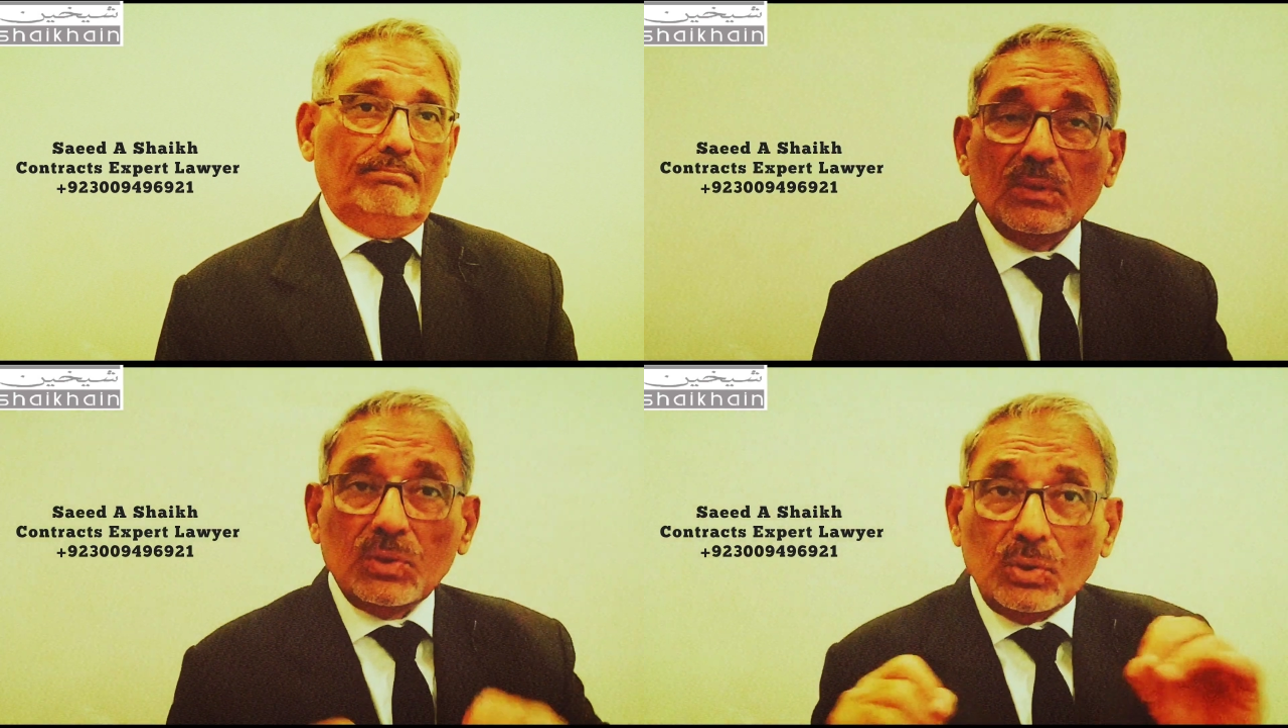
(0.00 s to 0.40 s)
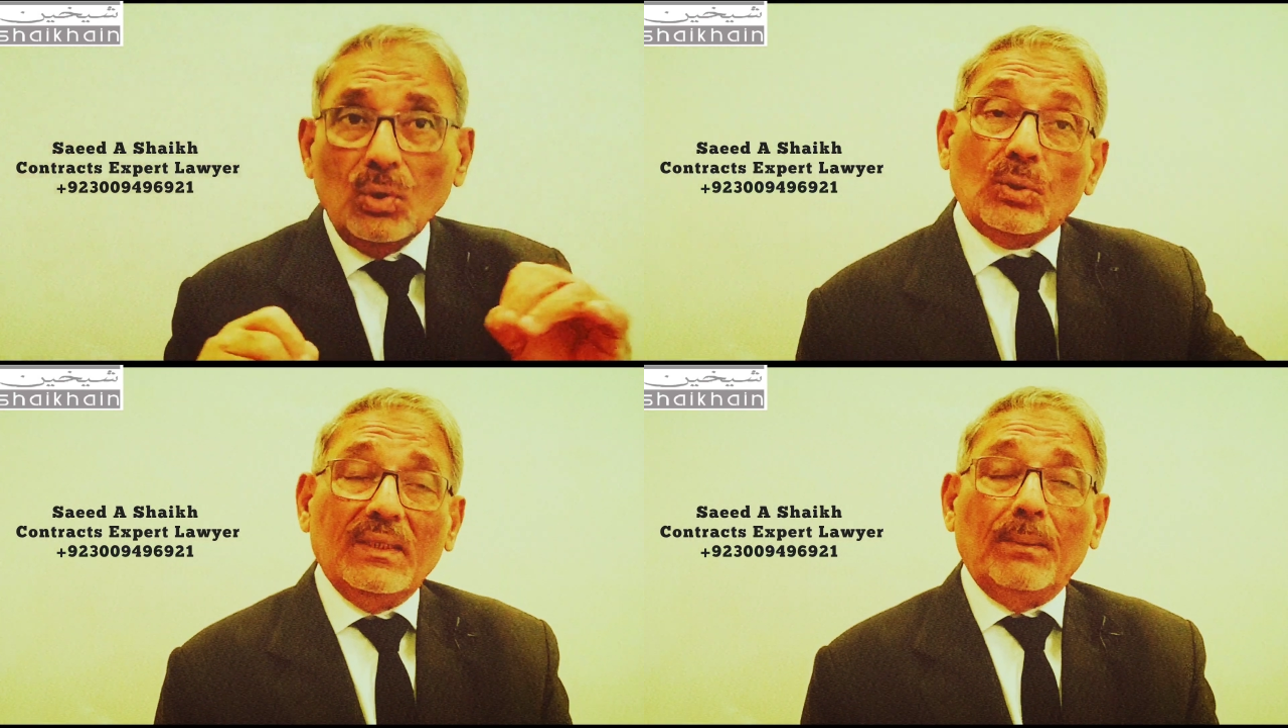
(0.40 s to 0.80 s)

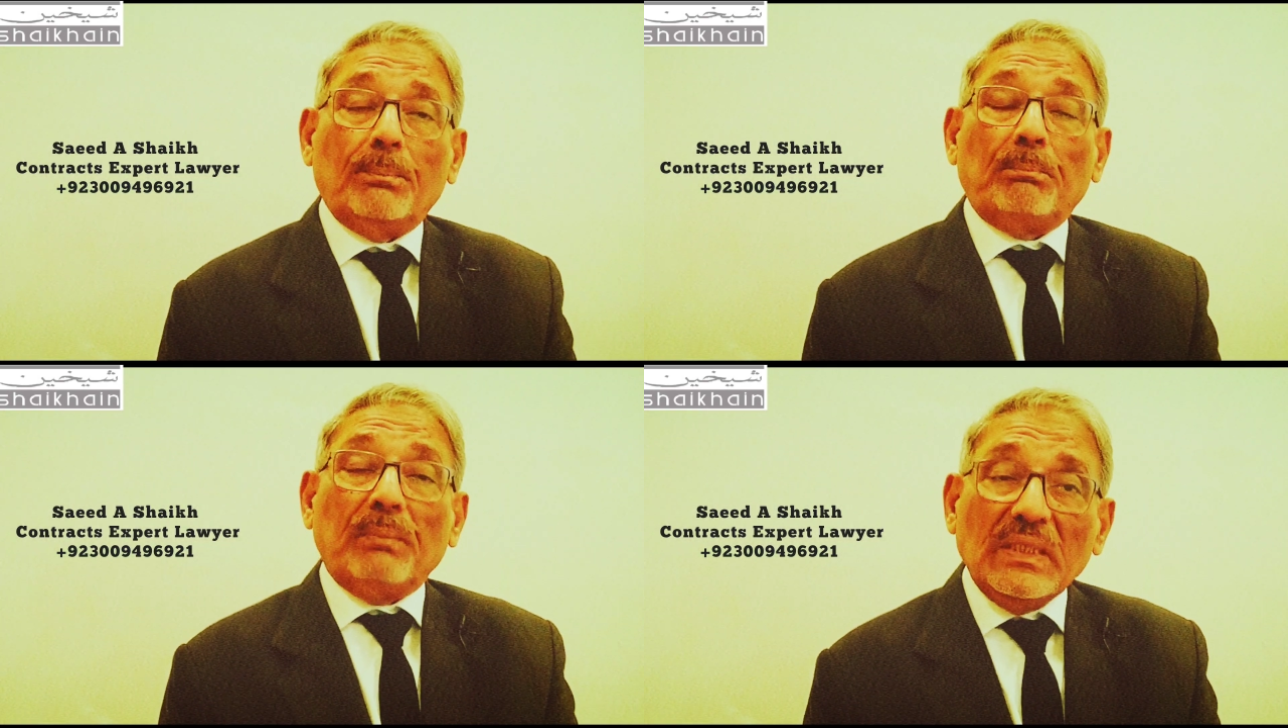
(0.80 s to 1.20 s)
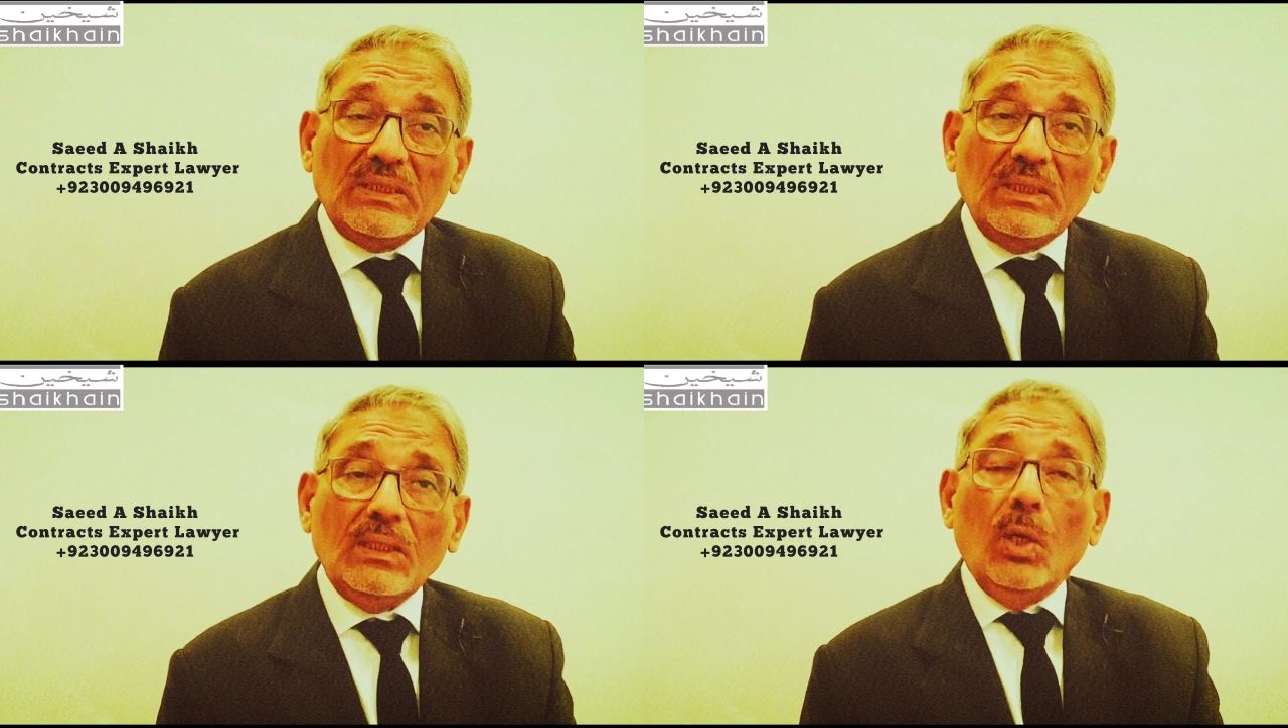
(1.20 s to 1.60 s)
So that
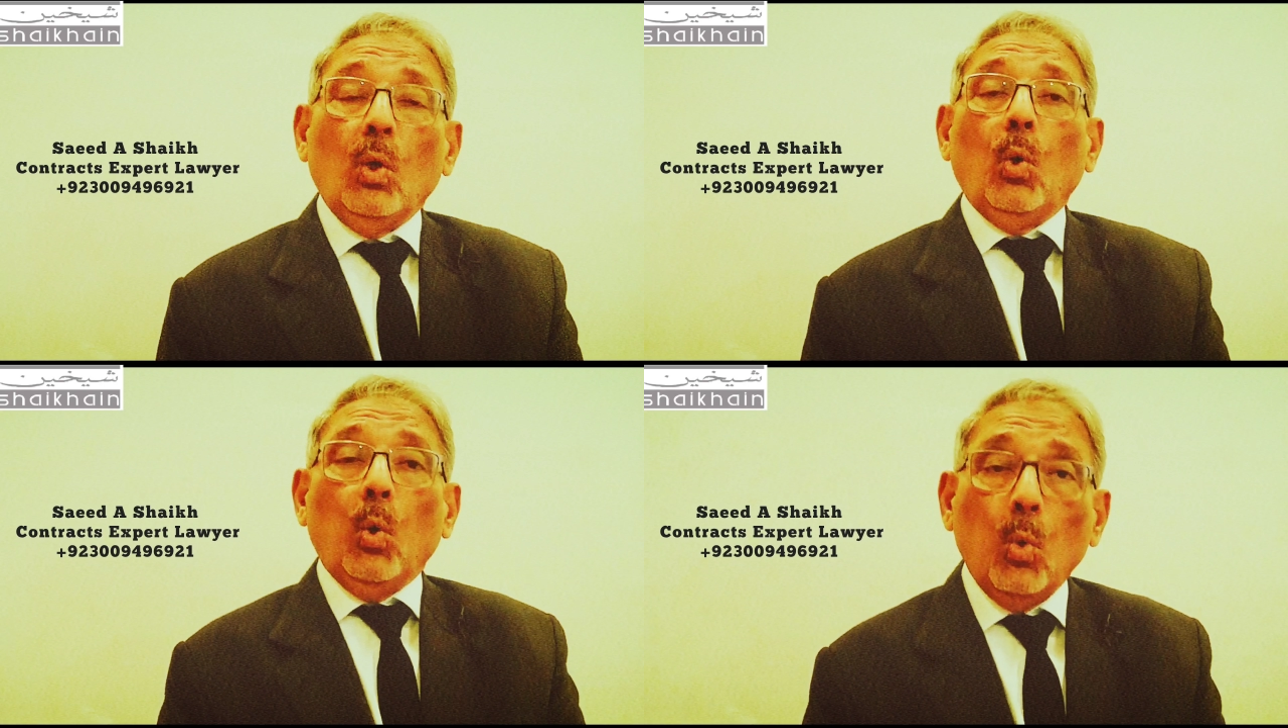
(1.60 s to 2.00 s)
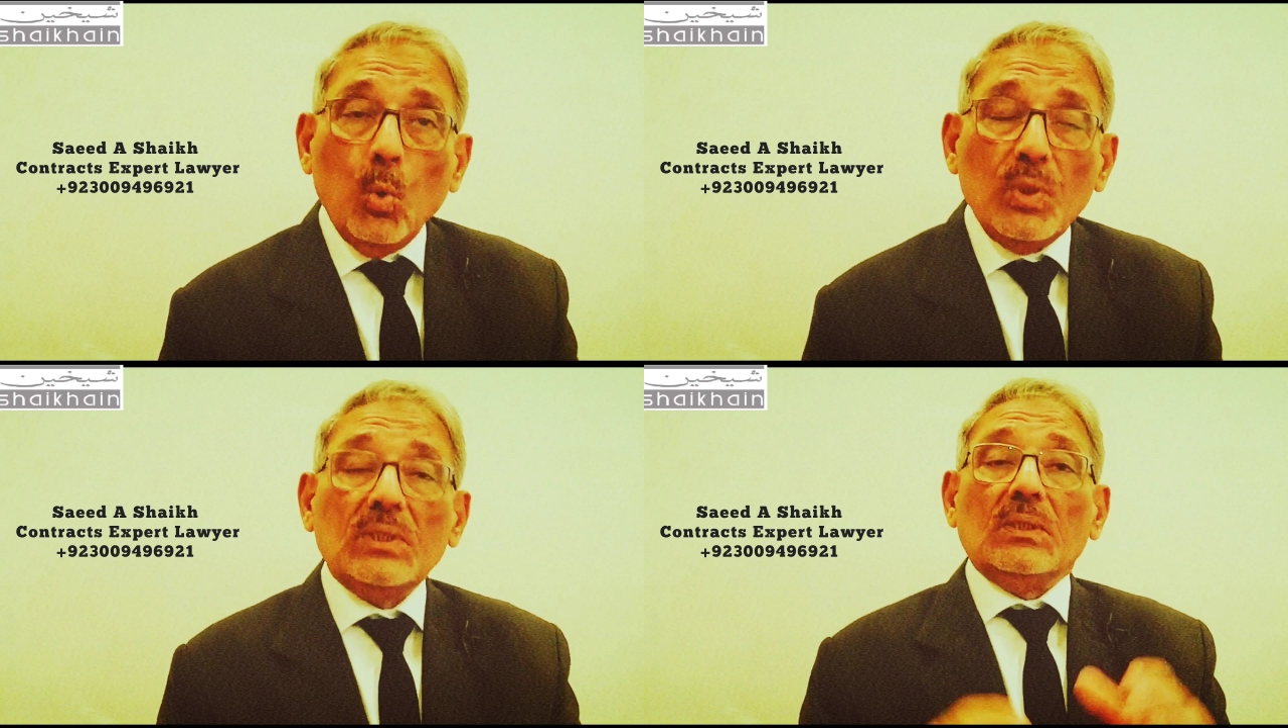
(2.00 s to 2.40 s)
person
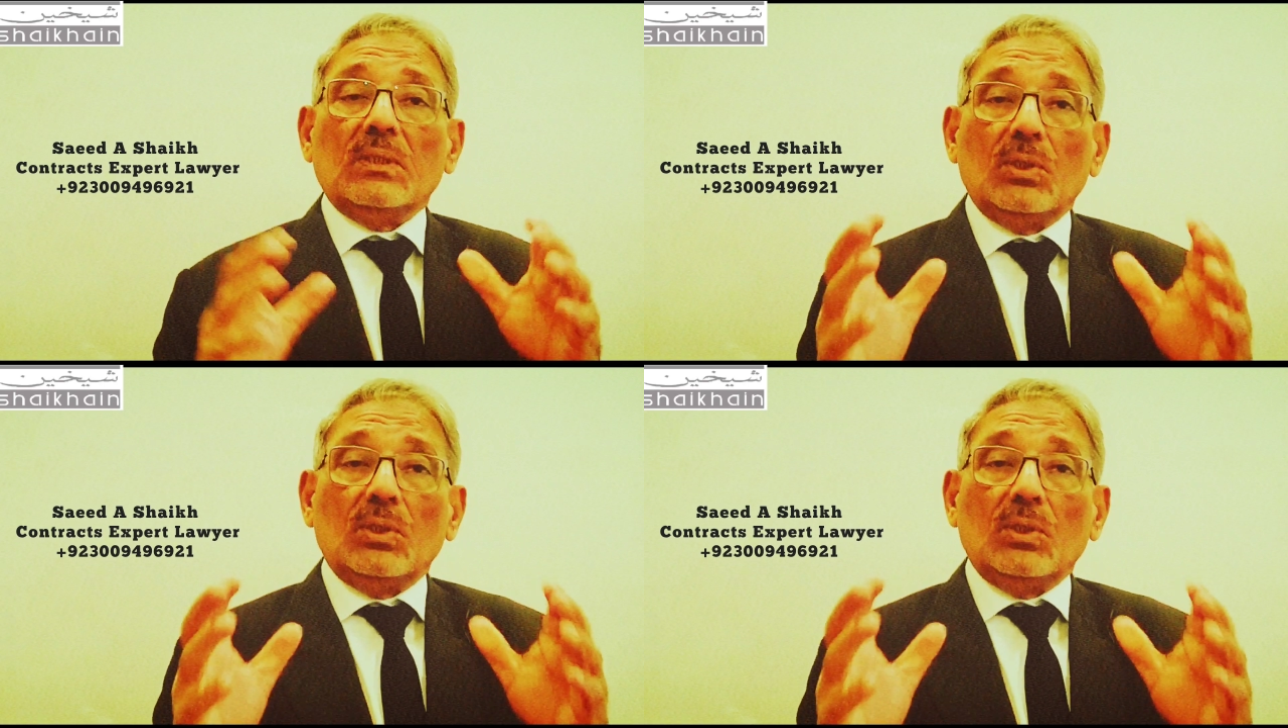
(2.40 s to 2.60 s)
who is